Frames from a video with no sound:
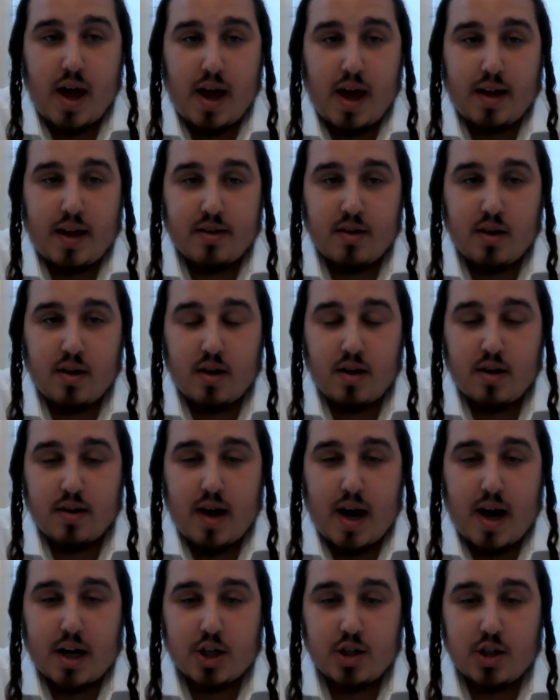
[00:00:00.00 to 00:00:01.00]
And
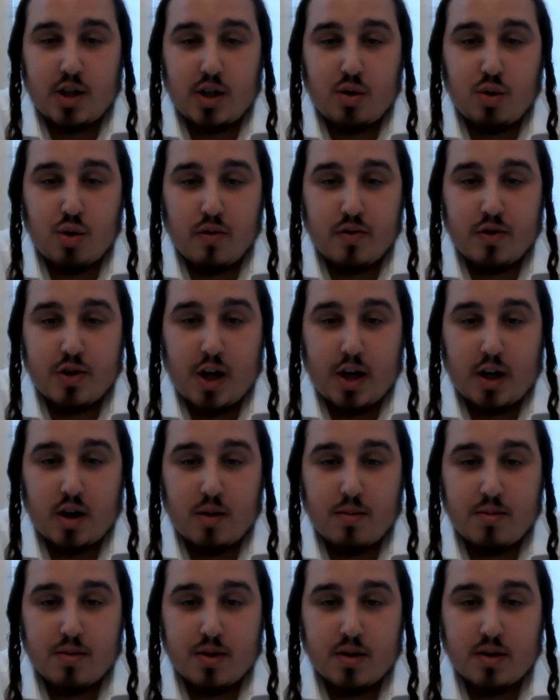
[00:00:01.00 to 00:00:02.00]
actually, two of
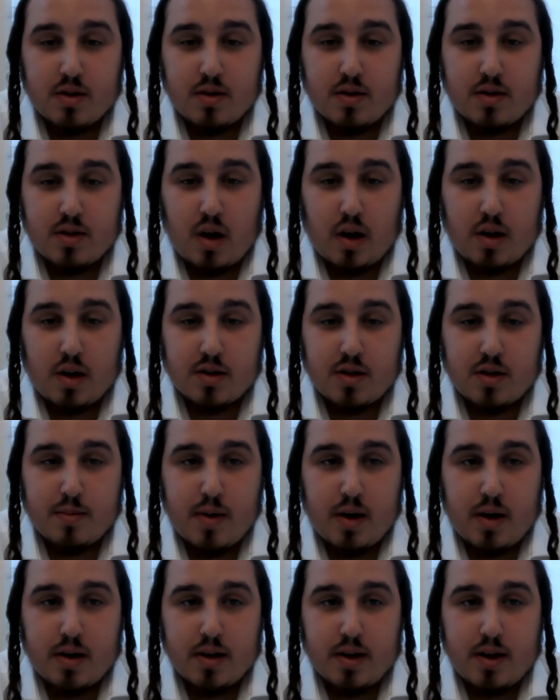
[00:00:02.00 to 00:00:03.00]
Jacob's sons are
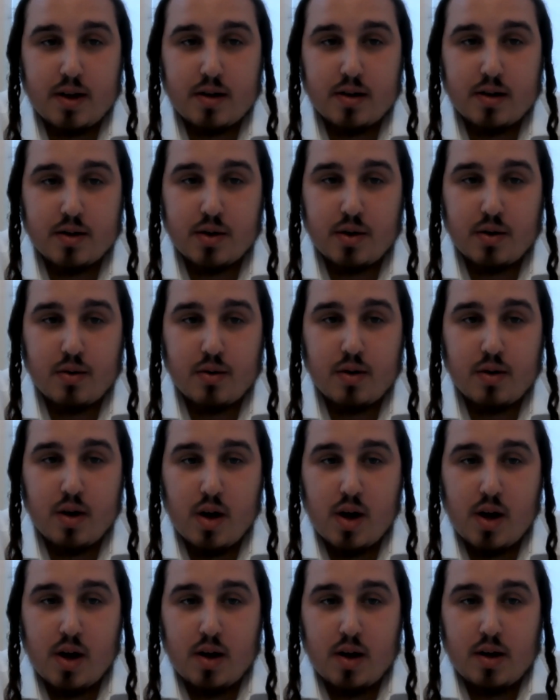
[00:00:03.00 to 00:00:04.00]
buried there. So,
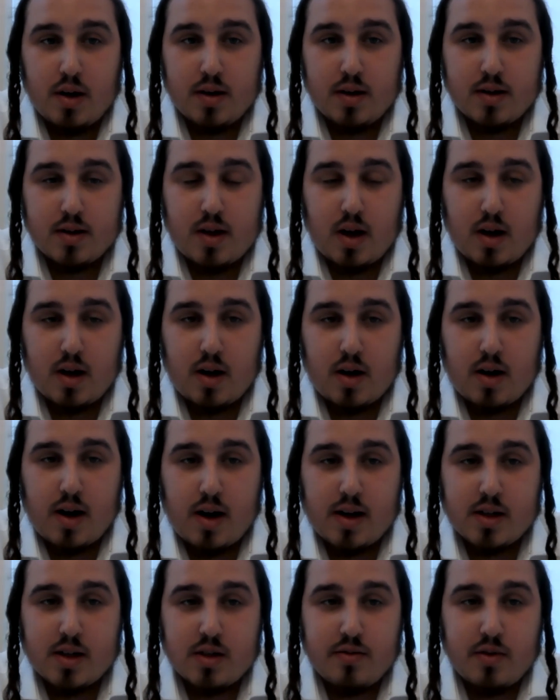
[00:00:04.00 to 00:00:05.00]

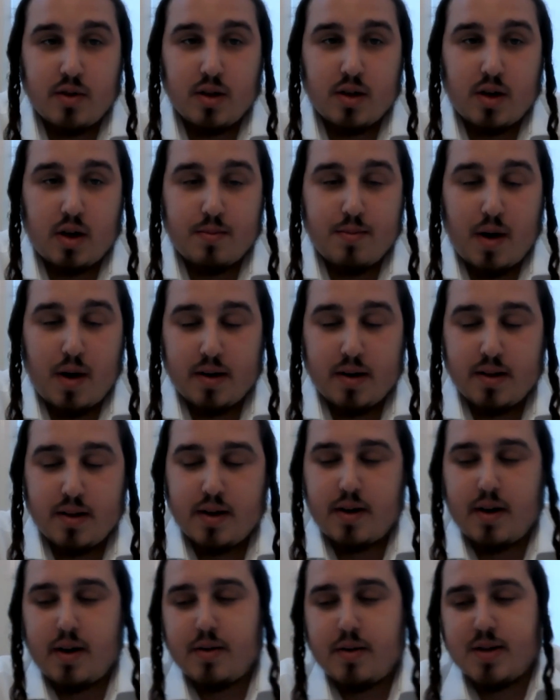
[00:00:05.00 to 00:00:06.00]
Yisachar and Zevulun are buried
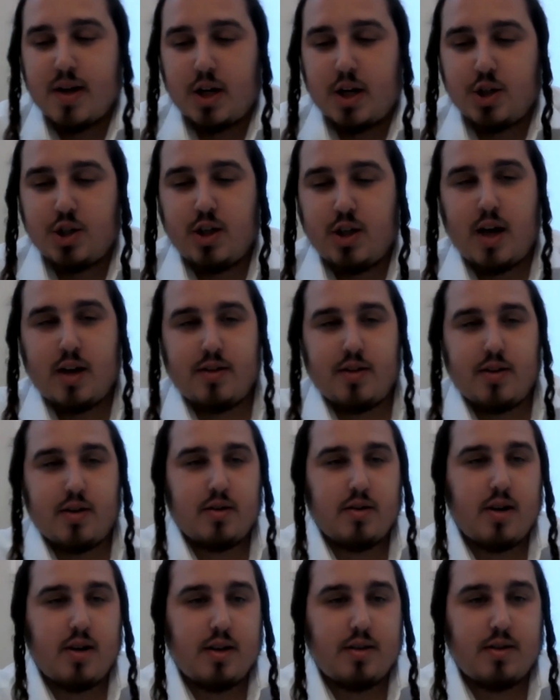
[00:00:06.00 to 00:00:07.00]
there. I was actually at
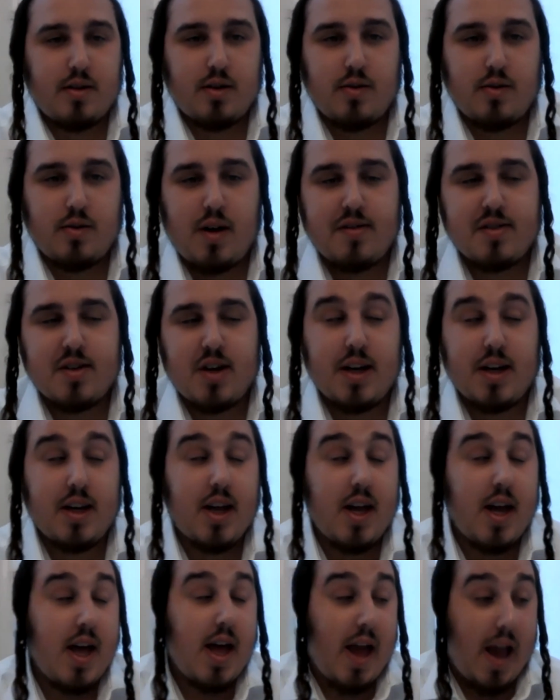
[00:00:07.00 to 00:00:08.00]
their gravesite.
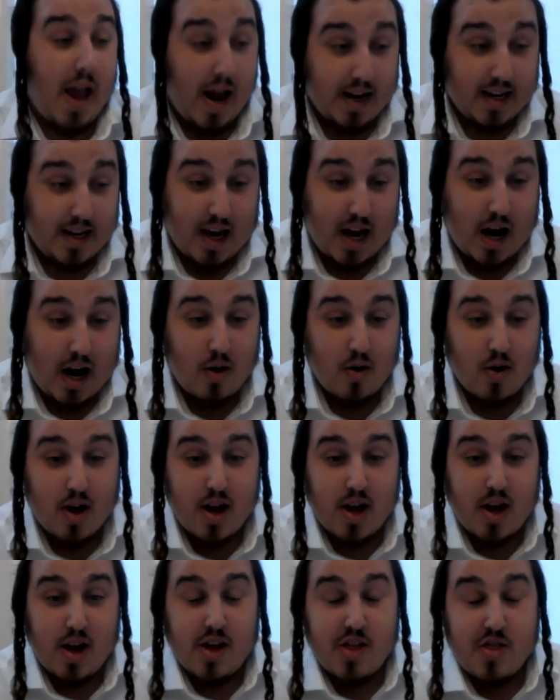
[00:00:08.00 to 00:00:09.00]
Anyhow,
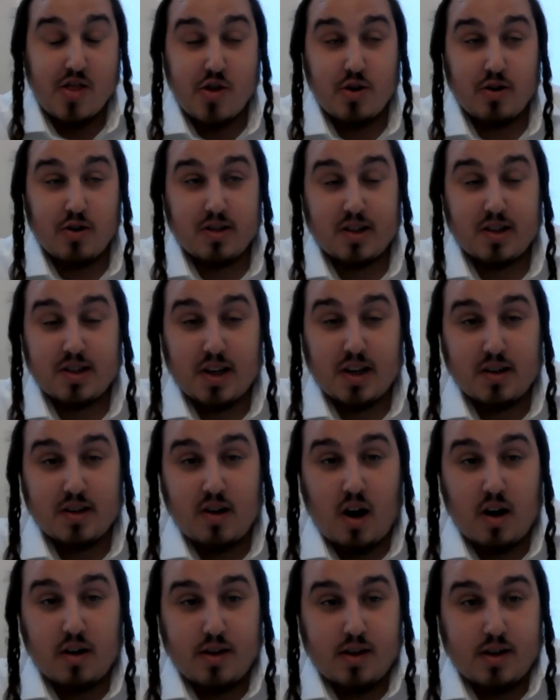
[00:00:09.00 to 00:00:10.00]
there's a
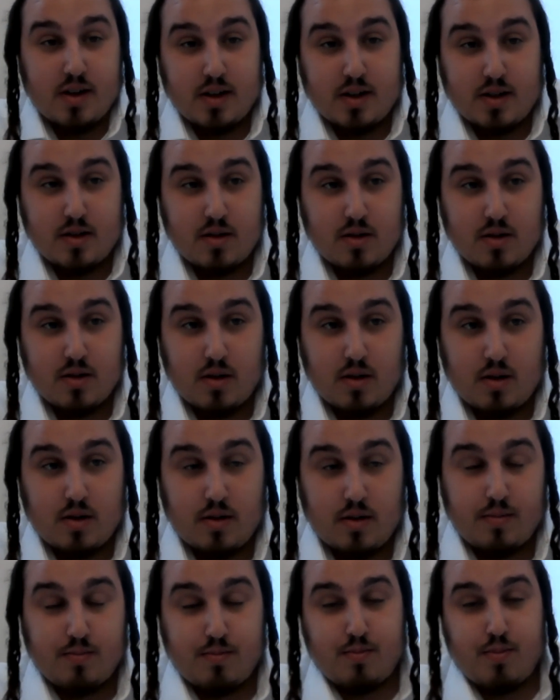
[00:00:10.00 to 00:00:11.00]
synagogue there that's
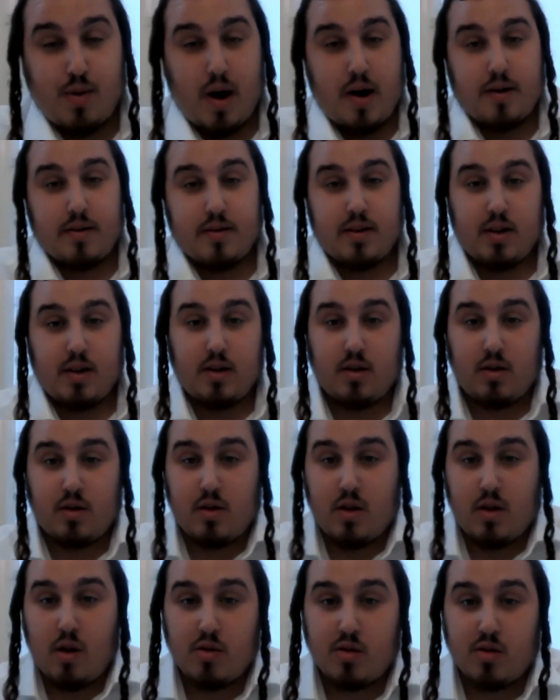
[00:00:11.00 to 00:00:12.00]
apparently
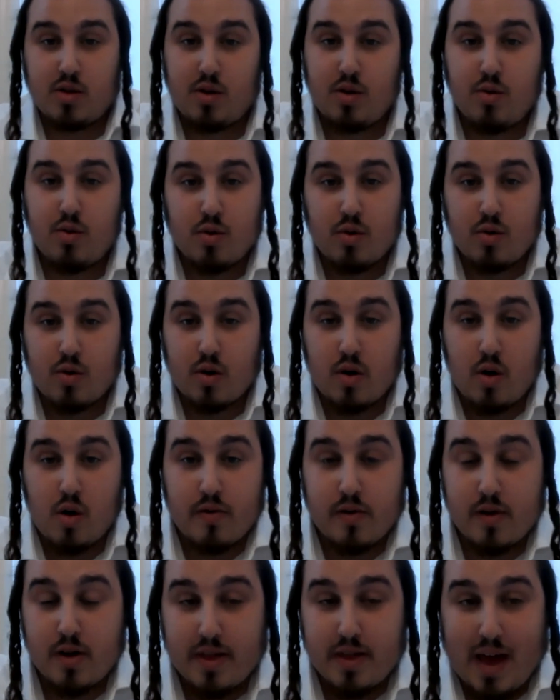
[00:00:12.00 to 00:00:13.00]
close to or
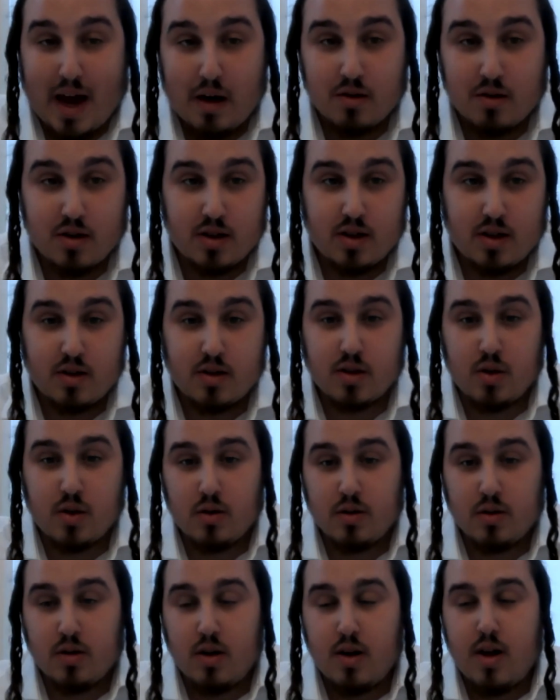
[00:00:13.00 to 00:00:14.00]
over 1,000 years
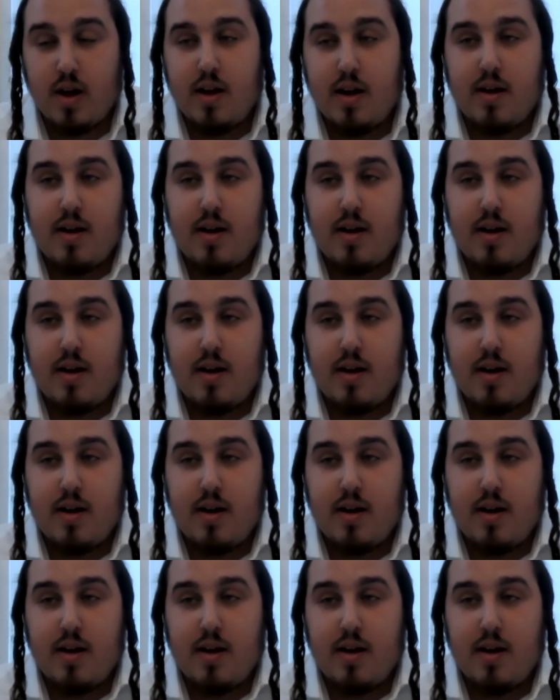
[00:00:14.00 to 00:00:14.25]
old,